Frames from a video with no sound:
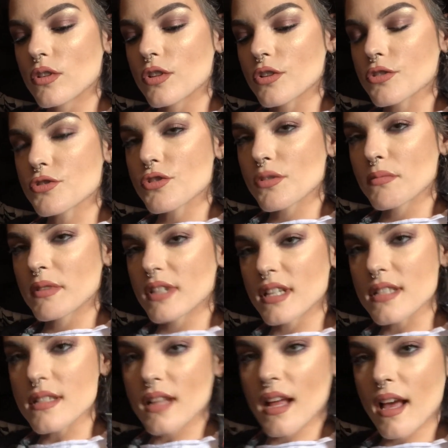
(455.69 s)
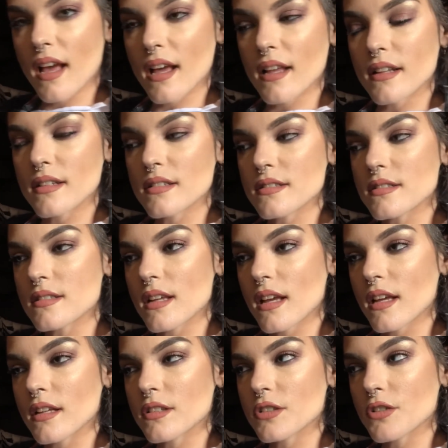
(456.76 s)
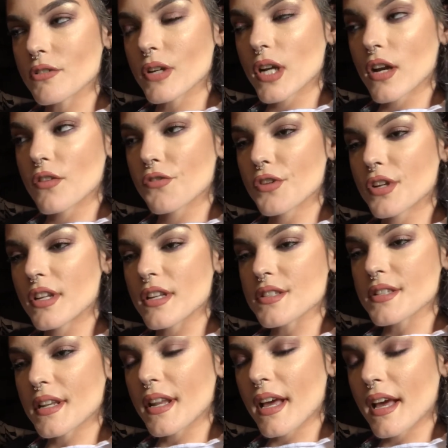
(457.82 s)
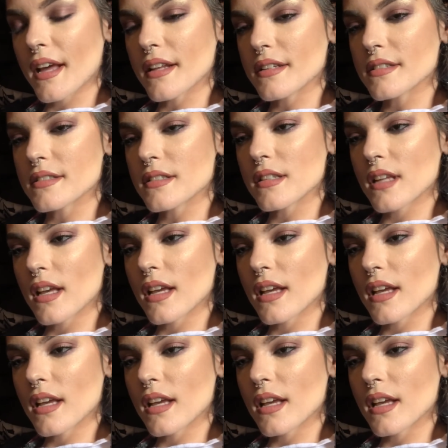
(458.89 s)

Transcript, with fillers: your treatment doesn't end and your recovery doesn't end.